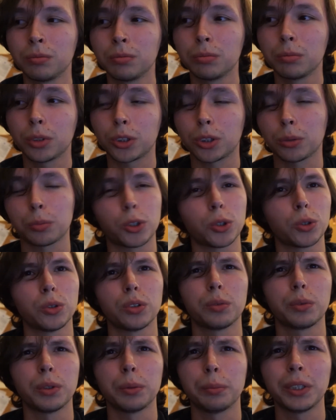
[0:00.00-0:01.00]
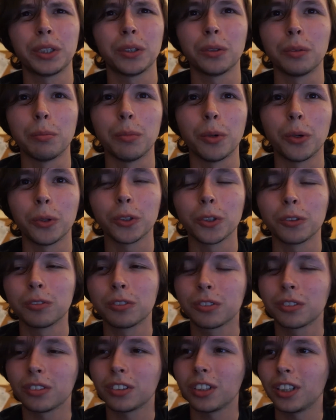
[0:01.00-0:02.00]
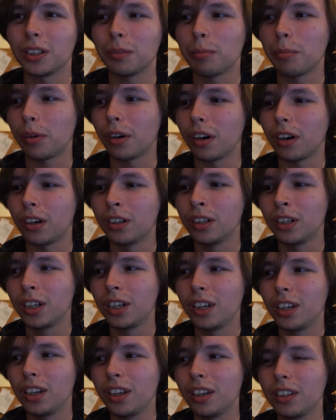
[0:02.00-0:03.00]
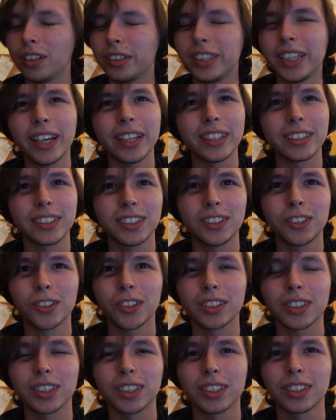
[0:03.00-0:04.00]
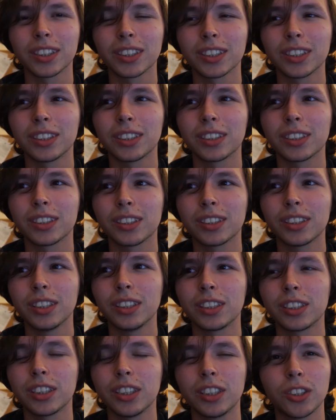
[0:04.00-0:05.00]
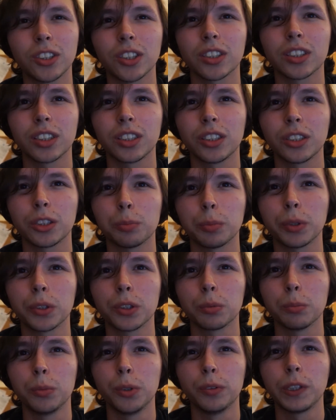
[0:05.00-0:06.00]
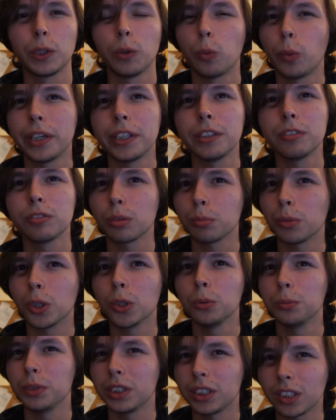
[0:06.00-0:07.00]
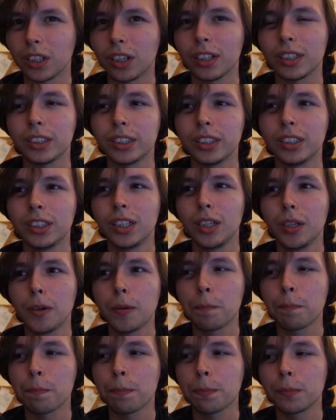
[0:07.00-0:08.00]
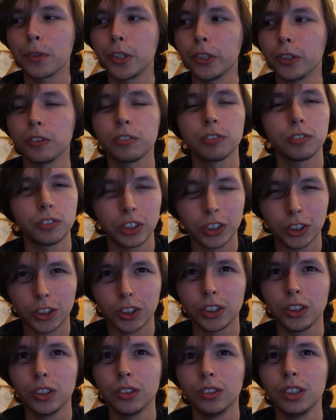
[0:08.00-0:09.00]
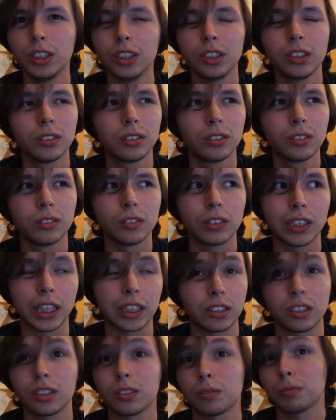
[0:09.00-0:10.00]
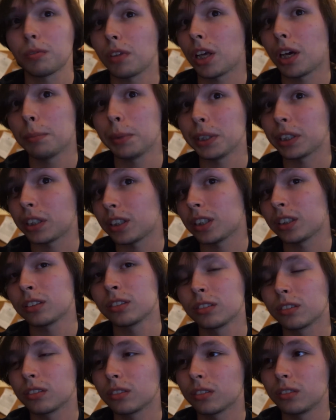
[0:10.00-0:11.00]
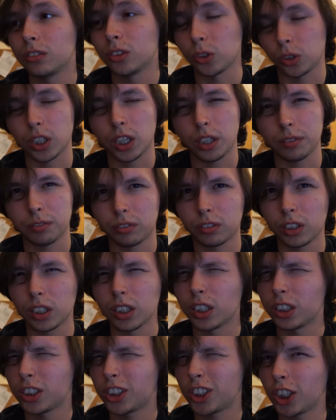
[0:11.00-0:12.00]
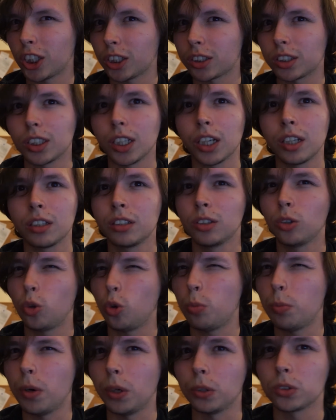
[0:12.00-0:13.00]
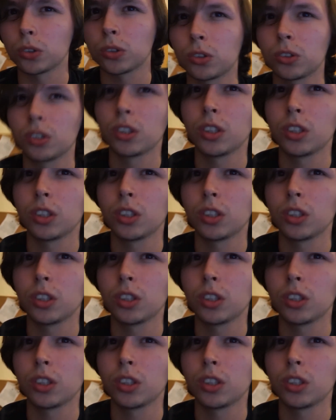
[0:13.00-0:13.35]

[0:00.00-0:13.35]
which I'm sure we'll be doing more of. But yeah, it's interesting. It's an interesting experience moving away from home entirely. Finishing uni, that's a big thing. Not that I've done that just yet. Almost.